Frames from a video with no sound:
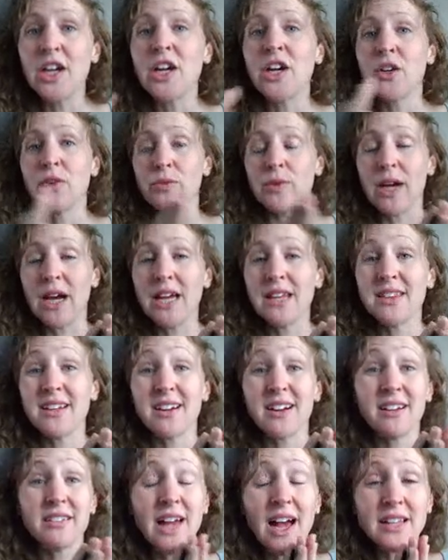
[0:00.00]
right?
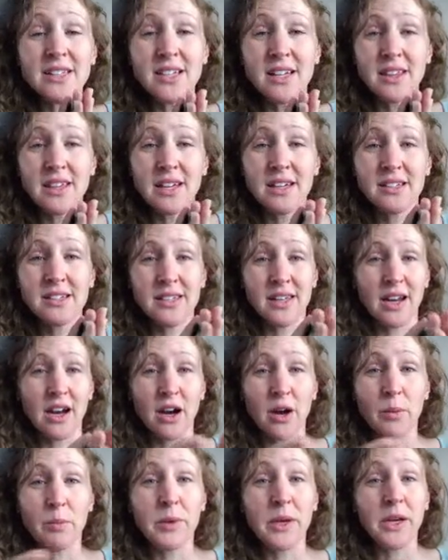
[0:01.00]
There are lots of things that
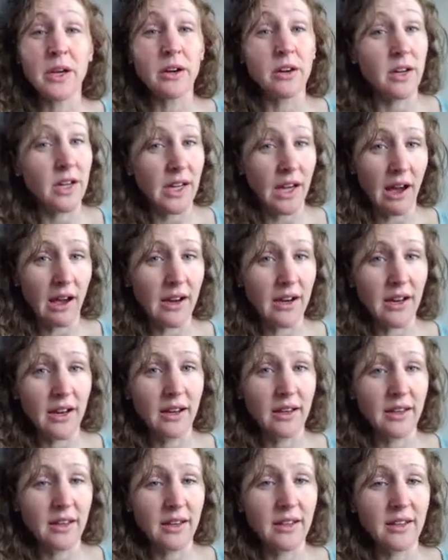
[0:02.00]
are
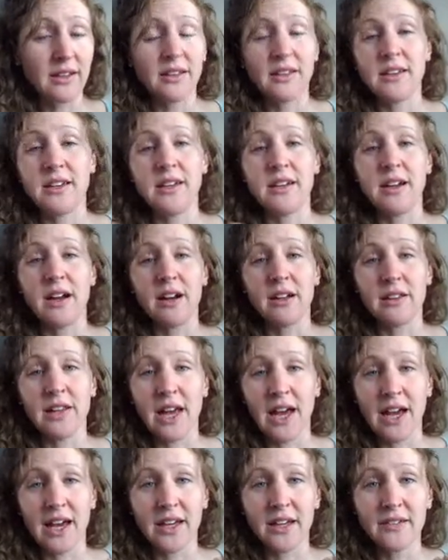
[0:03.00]
periodic in our
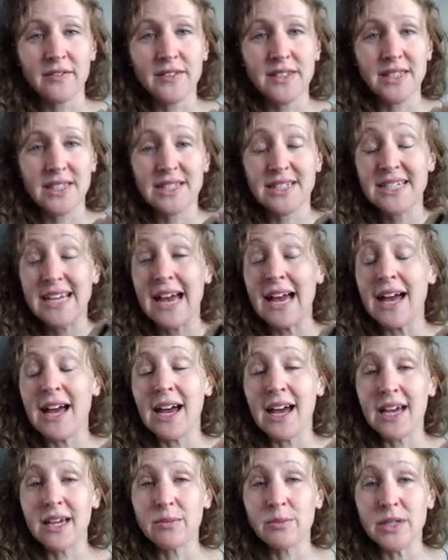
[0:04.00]
lives.
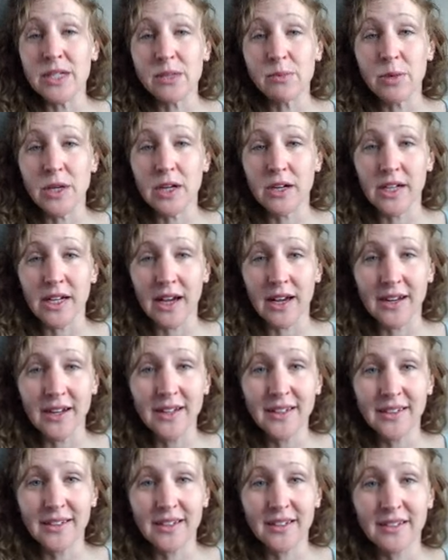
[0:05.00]
Time is
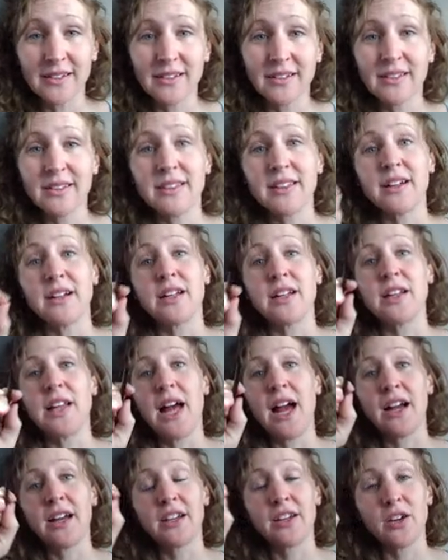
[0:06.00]
periodic. The
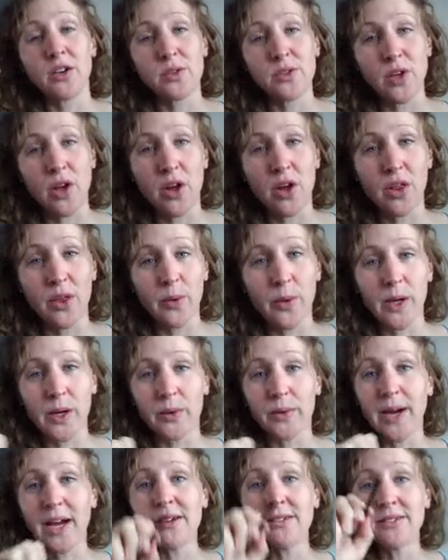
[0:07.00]
clock goes all the way
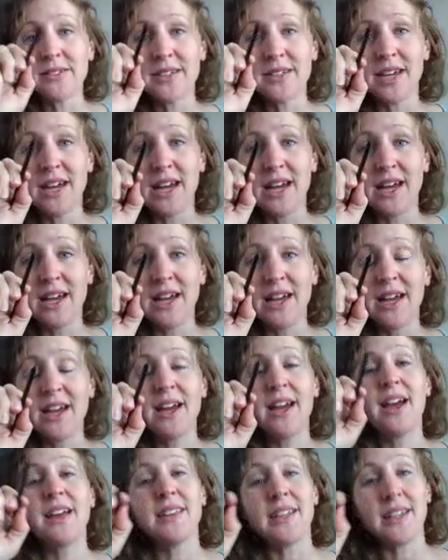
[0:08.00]
around
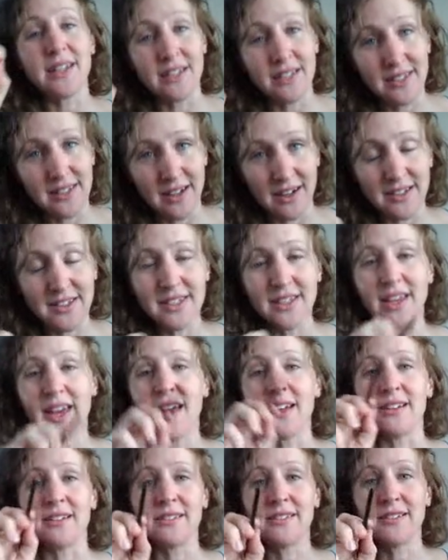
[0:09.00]
and then it starts again.